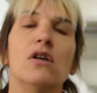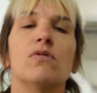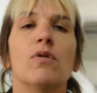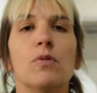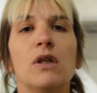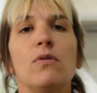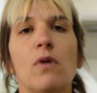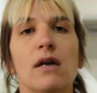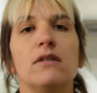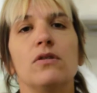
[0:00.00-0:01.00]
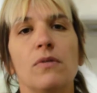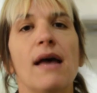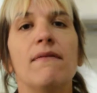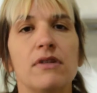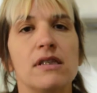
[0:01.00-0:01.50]
So we really want to
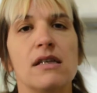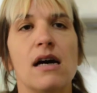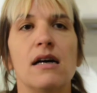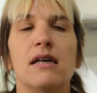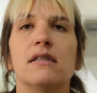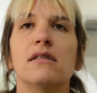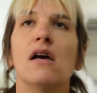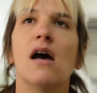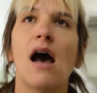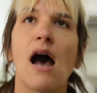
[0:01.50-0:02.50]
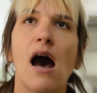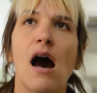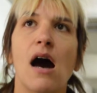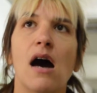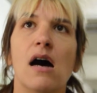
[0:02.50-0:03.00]
emphasize
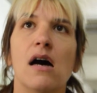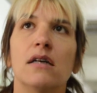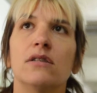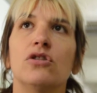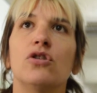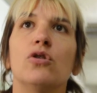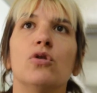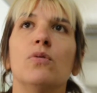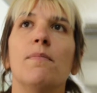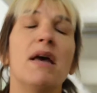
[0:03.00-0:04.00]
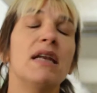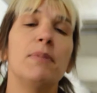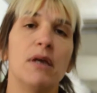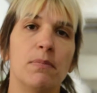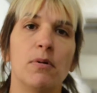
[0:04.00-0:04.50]
to many
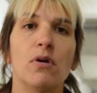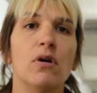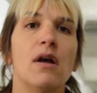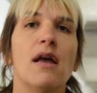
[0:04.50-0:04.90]
people